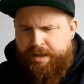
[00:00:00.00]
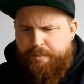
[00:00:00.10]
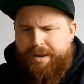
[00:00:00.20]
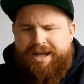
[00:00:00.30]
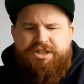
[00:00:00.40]

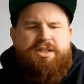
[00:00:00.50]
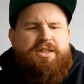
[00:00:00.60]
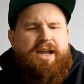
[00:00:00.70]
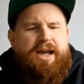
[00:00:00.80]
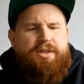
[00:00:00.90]
Magic the
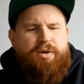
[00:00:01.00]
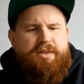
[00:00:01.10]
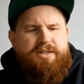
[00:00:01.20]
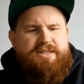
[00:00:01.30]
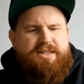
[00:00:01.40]

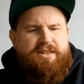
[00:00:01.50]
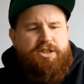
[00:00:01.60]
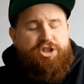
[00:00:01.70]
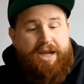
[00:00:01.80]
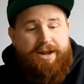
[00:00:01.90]
Gathering, the
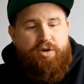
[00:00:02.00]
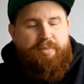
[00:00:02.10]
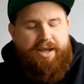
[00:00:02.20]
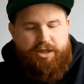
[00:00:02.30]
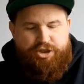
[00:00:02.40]
Shadow
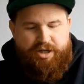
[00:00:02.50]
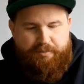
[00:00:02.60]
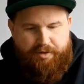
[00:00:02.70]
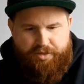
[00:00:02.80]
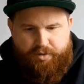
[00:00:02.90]
Mage,
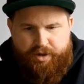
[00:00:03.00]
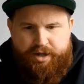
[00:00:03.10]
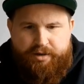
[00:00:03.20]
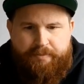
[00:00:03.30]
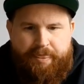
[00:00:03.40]
number
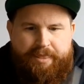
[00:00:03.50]
three.